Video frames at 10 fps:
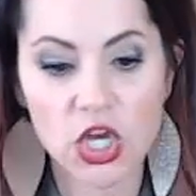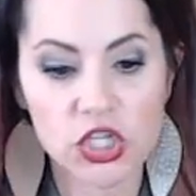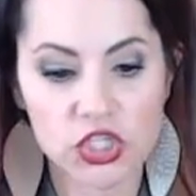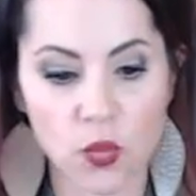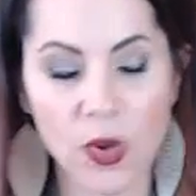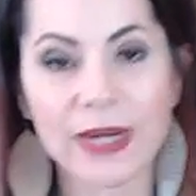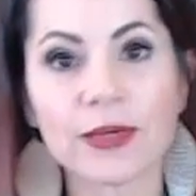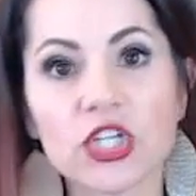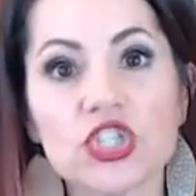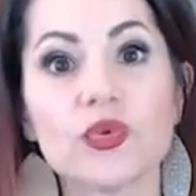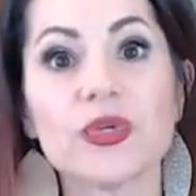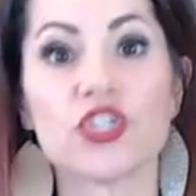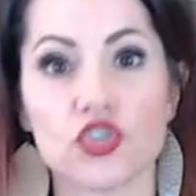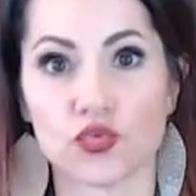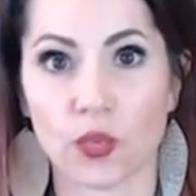So what I'm going to do
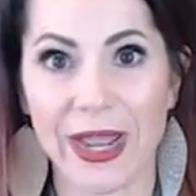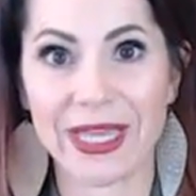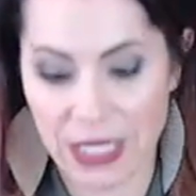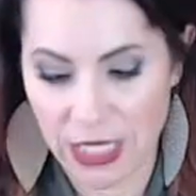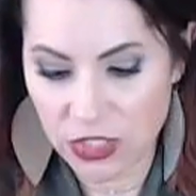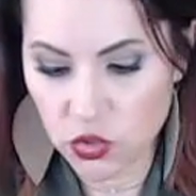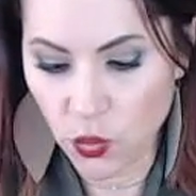is drain this.